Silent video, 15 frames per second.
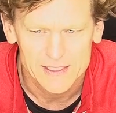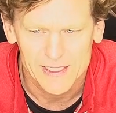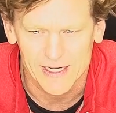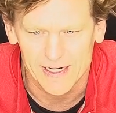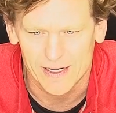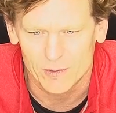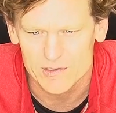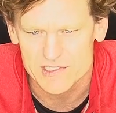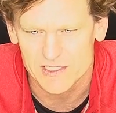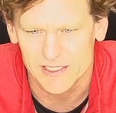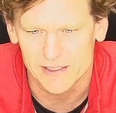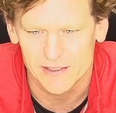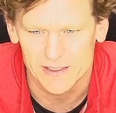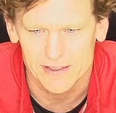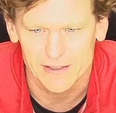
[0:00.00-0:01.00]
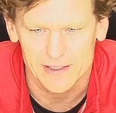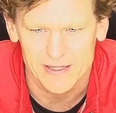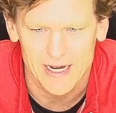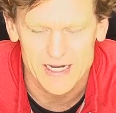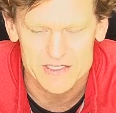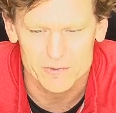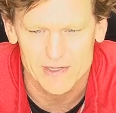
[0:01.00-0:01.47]
And I would say that the
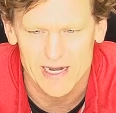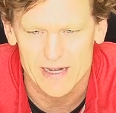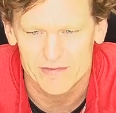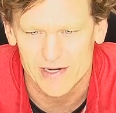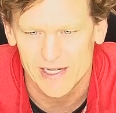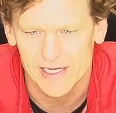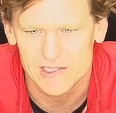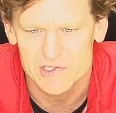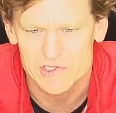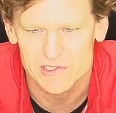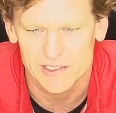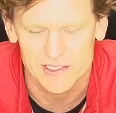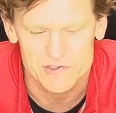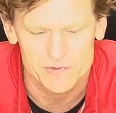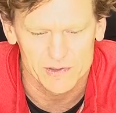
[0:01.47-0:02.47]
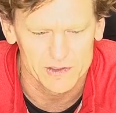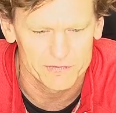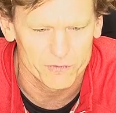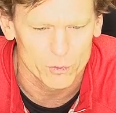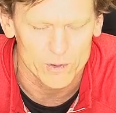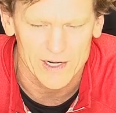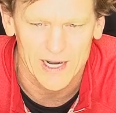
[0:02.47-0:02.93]
guys that we have at H, and it's really
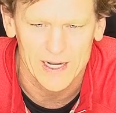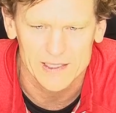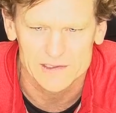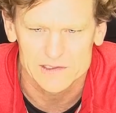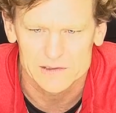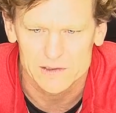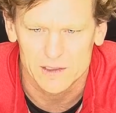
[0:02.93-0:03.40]
four guys,